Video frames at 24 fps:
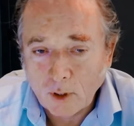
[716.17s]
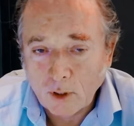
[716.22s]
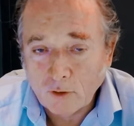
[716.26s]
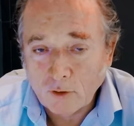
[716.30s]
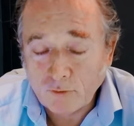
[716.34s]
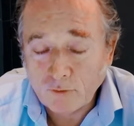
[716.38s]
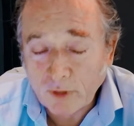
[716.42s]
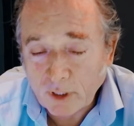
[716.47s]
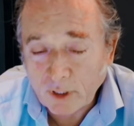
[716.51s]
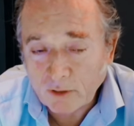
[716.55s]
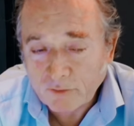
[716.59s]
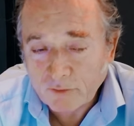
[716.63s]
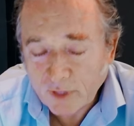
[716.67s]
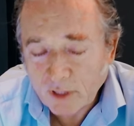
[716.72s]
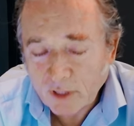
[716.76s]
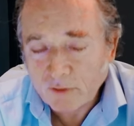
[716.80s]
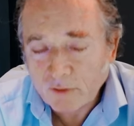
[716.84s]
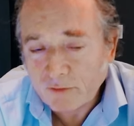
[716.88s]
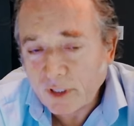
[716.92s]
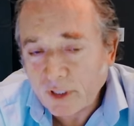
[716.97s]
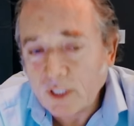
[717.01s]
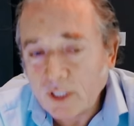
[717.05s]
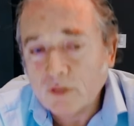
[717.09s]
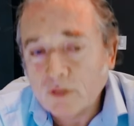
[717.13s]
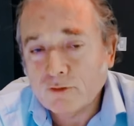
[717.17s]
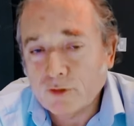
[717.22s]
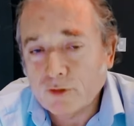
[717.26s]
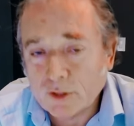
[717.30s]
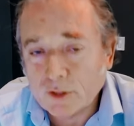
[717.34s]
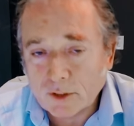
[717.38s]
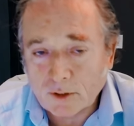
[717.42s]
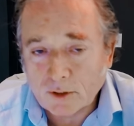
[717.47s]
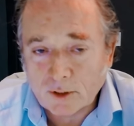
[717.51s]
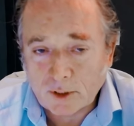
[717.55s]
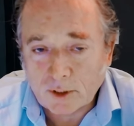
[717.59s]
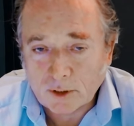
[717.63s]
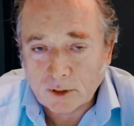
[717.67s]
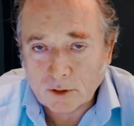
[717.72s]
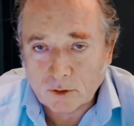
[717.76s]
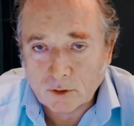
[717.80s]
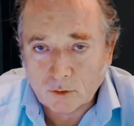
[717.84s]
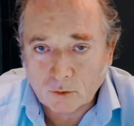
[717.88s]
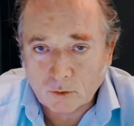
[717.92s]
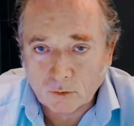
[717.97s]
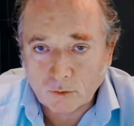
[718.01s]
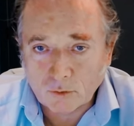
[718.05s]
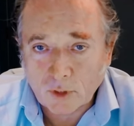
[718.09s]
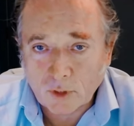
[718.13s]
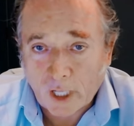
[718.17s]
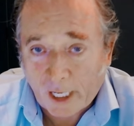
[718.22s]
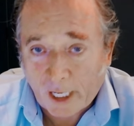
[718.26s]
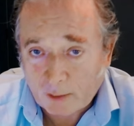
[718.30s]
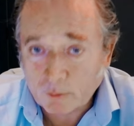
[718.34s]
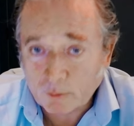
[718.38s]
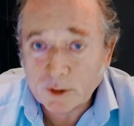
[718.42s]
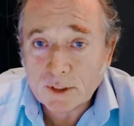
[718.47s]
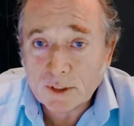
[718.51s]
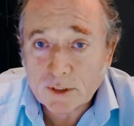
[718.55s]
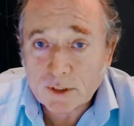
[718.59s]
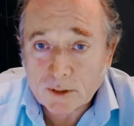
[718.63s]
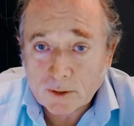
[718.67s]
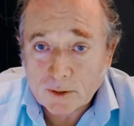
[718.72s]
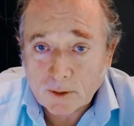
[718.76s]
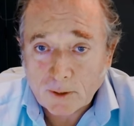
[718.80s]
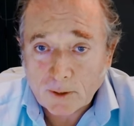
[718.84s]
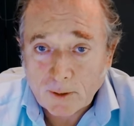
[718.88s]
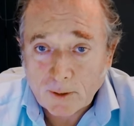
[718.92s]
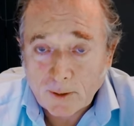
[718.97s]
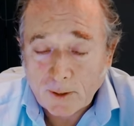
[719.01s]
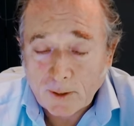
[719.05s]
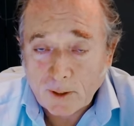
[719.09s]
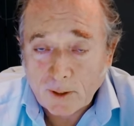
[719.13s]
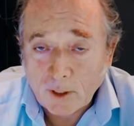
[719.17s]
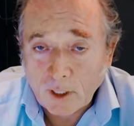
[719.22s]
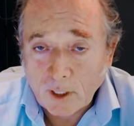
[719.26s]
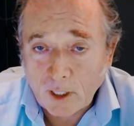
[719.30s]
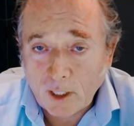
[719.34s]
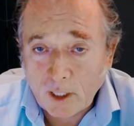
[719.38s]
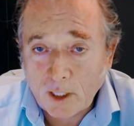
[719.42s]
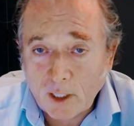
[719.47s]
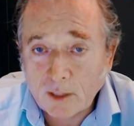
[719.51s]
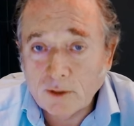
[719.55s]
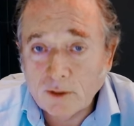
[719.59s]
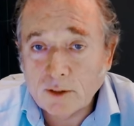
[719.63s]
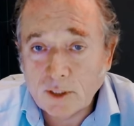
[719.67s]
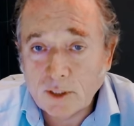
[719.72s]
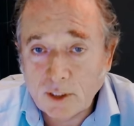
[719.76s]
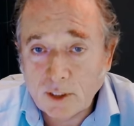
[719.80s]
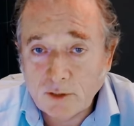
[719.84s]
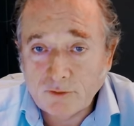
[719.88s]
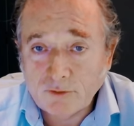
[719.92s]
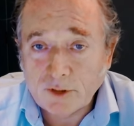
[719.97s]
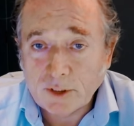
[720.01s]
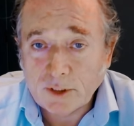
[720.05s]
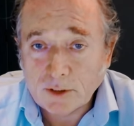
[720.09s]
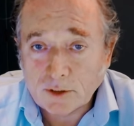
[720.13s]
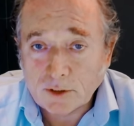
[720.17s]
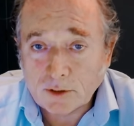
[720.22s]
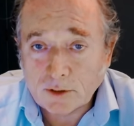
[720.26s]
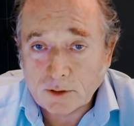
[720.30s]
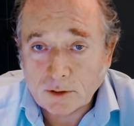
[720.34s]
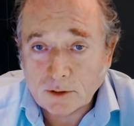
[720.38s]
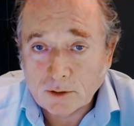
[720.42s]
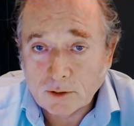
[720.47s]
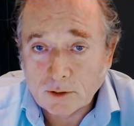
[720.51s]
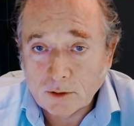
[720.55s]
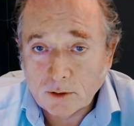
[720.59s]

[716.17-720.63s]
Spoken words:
very, very, very efficient things called hybrids and EVs.